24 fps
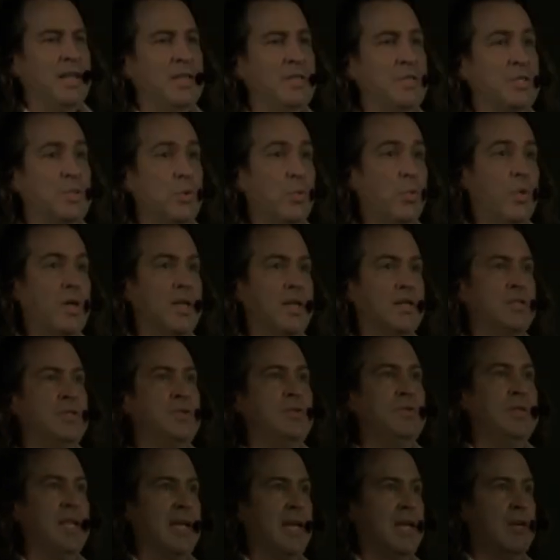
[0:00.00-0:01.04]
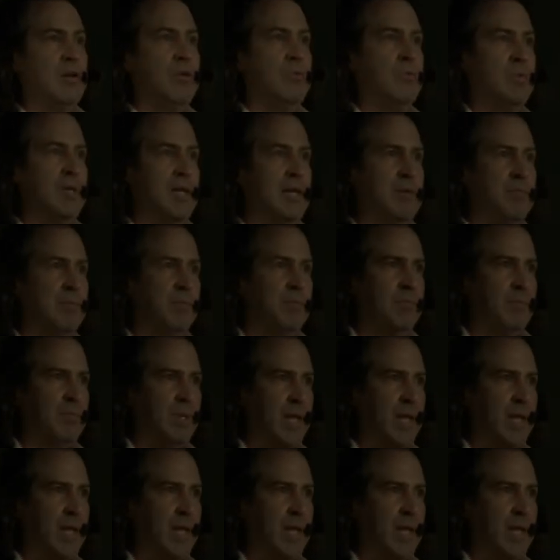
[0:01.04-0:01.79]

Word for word: And so, what I do now when I'm